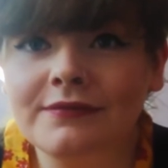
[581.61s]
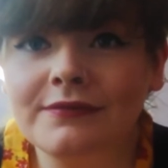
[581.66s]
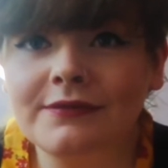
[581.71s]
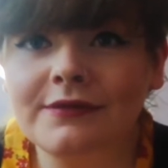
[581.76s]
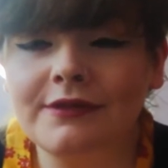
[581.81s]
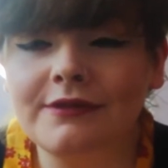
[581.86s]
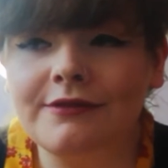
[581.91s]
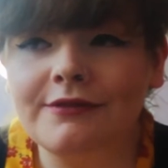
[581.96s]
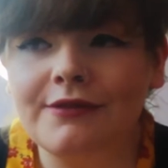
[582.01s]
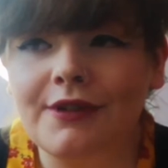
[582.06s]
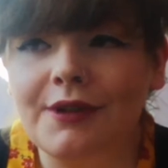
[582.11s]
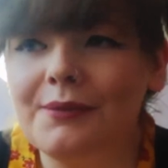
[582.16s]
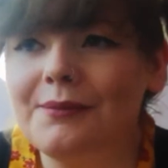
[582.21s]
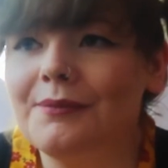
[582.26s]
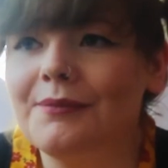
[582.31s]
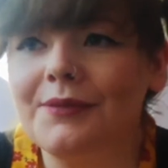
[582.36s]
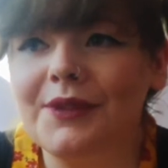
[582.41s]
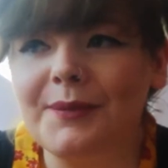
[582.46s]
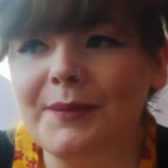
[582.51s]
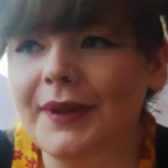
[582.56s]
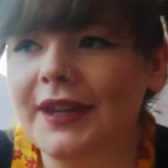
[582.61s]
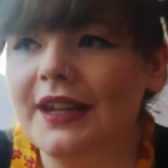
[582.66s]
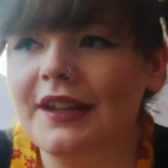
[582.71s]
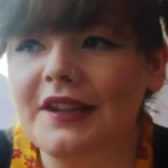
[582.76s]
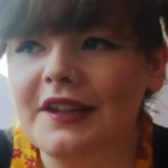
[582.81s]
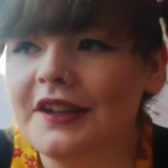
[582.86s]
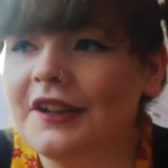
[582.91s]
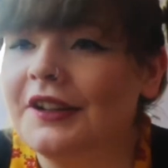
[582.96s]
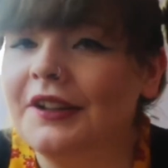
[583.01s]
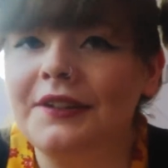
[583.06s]
from the
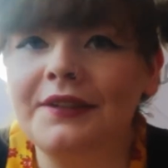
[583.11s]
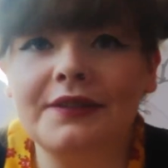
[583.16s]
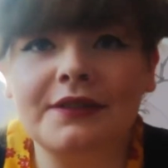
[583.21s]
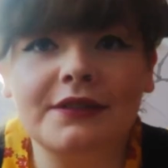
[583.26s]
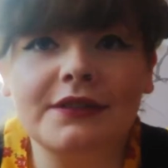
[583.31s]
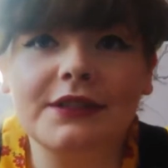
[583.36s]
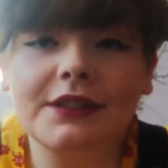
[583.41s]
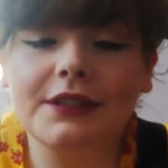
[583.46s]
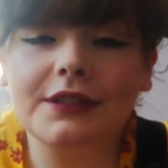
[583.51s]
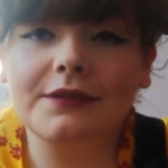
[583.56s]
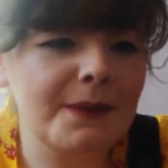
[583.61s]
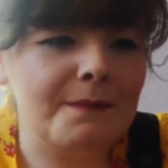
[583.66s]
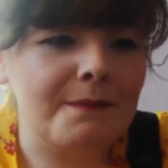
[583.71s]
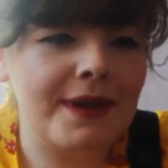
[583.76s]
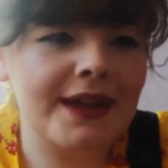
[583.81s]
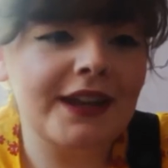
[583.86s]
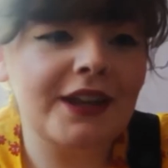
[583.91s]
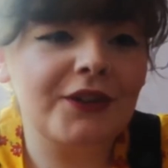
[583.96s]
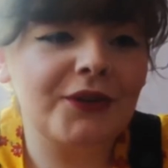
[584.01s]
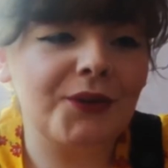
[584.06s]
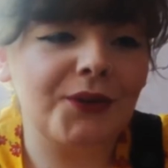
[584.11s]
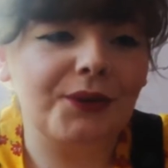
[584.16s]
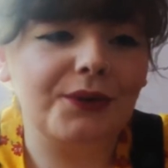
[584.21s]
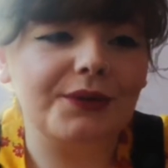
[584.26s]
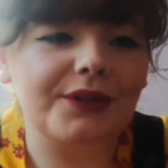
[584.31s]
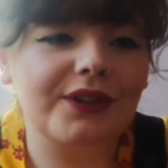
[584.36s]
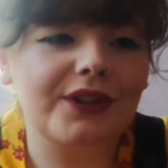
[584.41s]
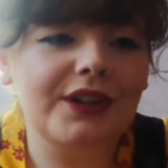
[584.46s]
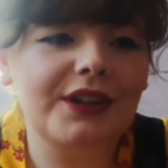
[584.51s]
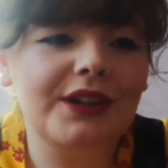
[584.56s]
media. Men are
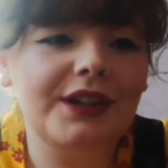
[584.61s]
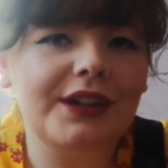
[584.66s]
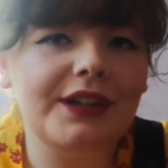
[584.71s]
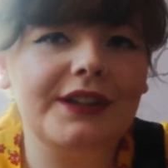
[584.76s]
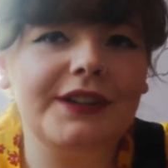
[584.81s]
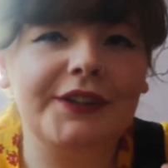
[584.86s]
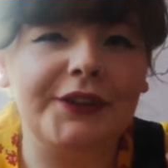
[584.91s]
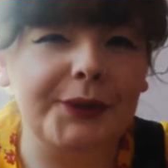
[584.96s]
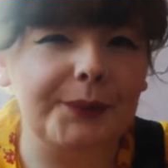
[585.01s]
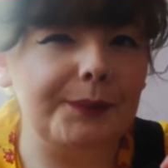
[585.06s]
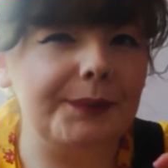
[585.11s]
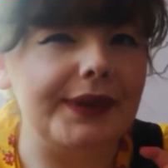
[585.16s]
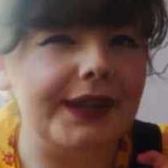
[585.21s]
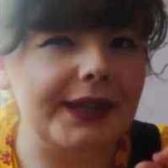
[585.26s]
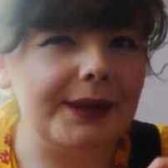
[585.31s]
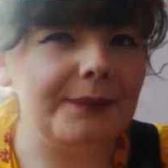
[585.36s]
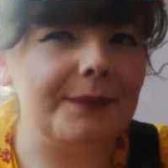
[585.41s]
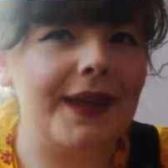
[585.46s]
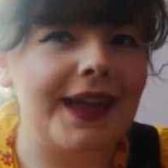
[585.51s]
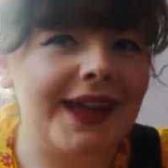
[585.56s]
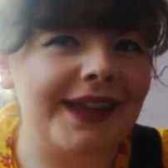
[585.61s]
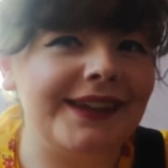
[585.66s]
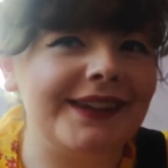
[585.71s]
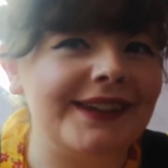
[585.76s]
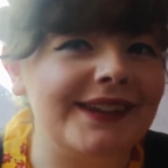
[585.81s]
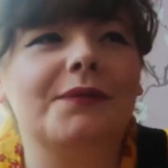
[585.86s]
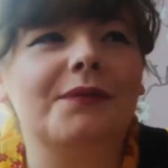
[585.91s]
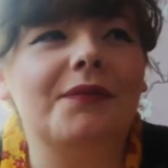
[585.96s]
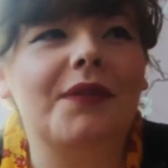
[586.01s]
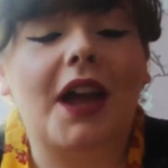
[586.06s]
told to be
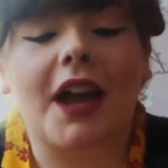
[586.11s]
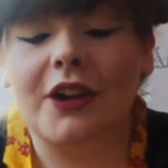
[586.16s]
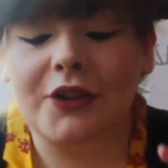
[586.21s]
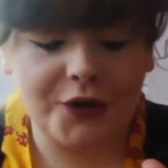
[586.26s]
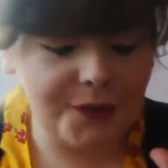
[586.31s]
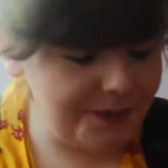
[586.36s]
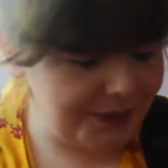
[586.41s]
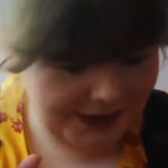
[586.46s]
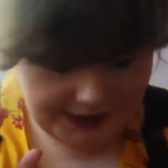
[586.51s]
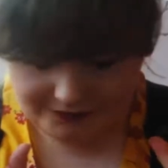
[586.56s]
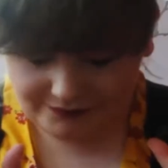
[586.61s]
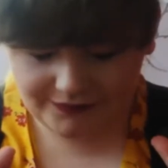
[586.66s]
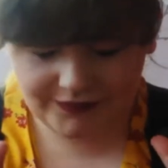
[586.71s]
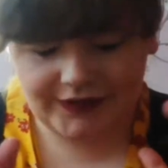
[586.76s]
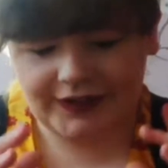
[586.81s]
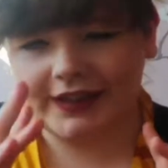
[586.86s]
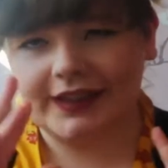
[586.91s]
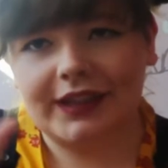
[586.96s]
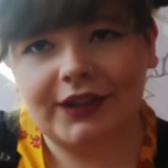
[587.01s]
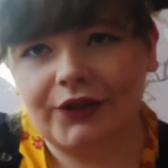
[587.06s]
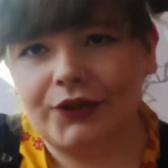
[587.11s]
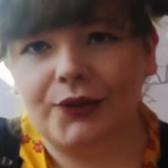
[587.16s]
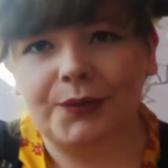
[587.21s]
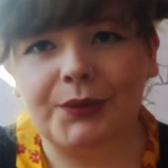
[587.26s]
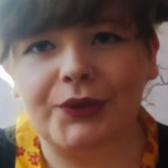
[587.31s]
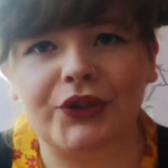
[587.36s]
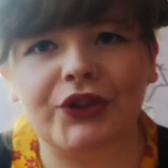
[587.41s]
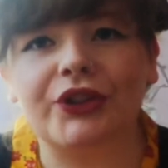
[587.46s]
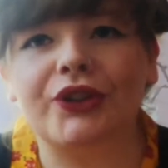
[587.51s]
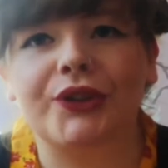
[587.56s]
men. I could be thinking too
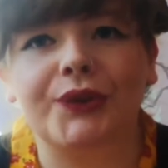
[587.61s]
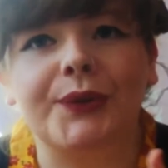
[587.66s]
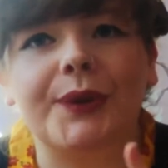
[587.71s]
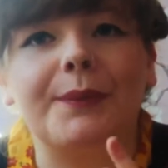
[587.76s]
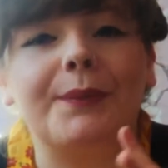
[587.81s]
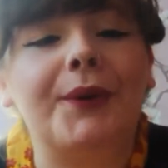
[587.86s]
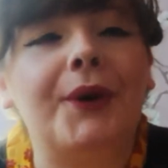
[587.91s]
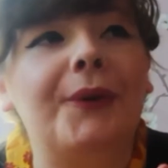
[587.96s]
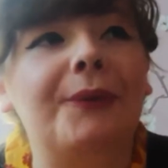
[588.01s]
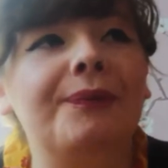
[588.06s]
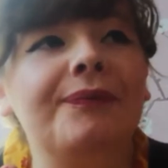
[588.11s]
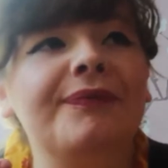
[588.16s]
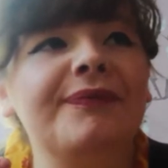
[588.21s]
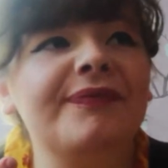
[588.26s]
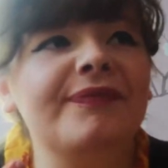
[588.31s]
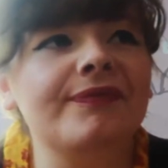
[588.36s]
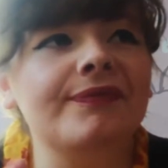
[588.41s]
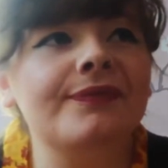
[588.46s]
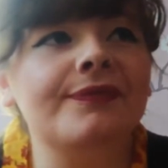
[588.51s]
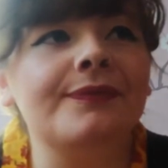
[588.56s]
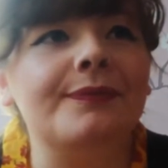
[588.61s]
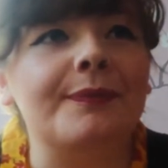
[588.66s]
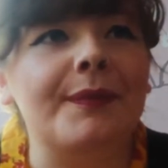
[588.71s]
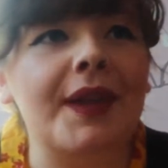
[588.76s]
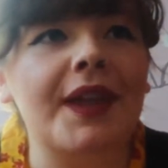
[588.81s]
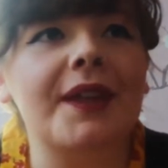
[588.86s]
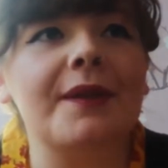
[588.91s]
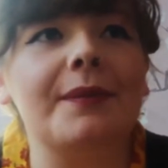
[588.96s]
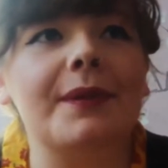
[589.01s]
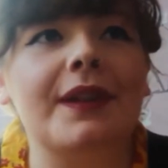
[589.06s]
much into it, but
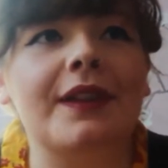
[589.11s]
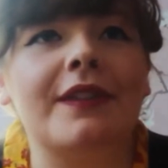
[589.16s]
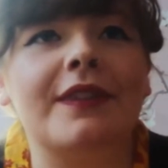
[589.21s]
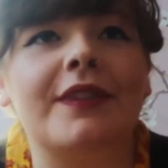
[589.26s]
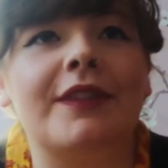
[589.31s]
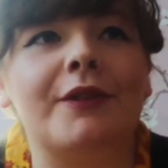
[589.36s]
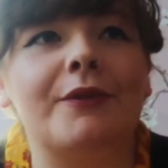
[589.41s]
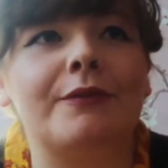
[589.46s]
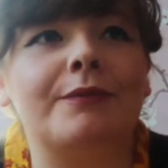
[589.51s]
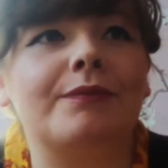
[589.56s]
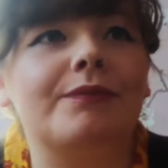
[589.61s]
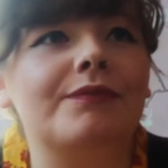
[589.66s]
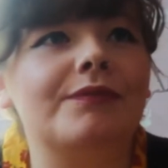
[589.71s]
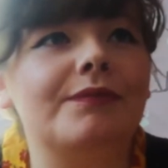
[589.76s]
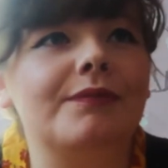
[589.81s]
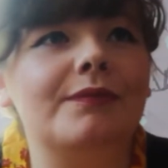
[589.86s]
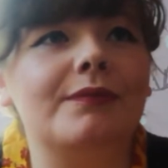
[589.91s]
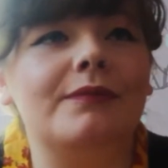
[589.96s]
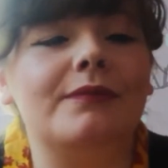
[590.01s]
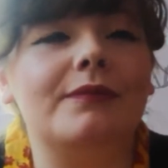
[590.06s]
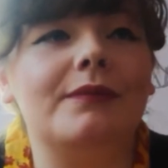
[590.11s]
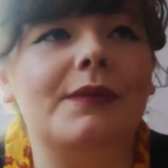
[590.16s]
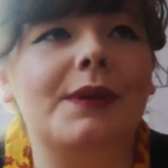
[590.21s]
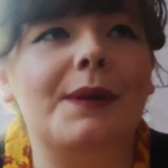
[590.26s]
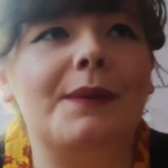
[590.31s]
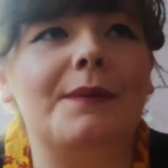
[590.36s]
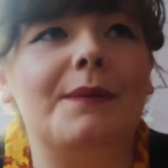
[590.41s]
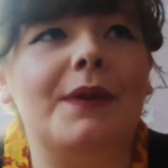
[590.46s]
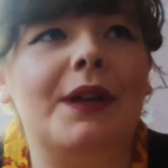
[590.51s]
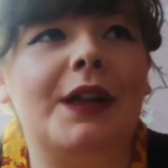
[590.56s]
maybe
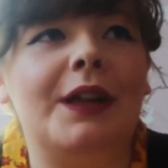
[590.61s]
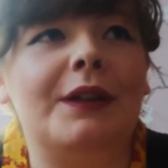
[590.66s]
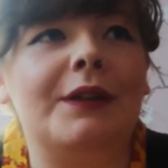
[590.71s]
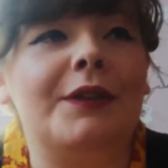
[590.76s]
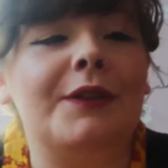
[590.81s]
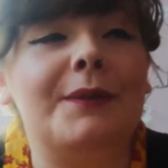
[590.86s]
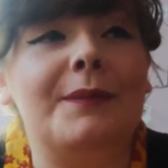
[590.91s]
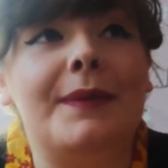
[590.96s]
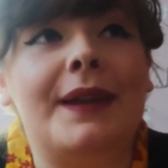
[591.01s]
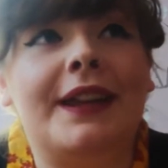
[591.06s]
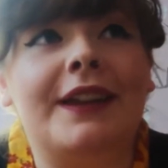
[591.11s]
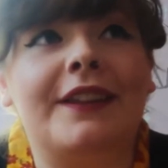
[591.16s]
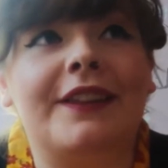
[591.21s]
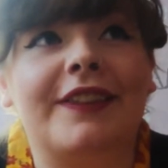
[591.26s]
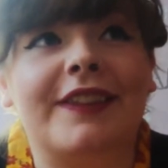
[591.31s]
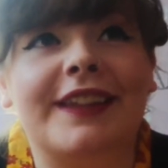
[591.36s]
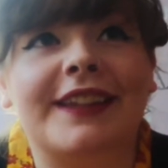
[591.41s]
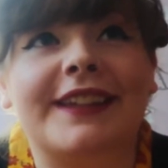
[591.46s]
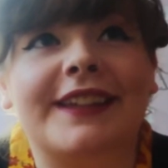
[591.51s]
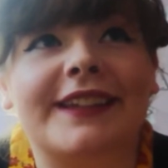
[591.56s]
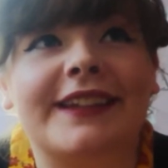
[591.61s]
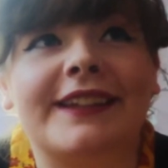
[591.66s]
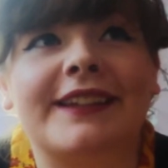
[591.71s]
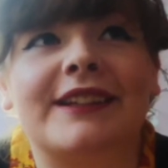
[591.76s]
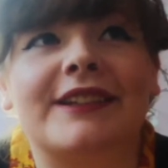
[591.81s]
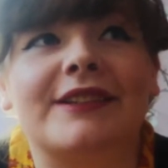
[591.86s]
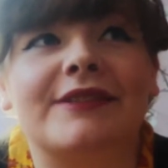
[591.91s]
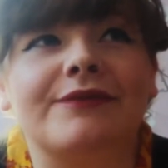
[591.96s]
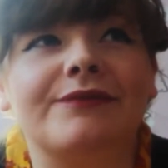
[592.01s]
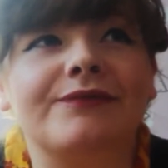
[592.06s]
the men are thinking,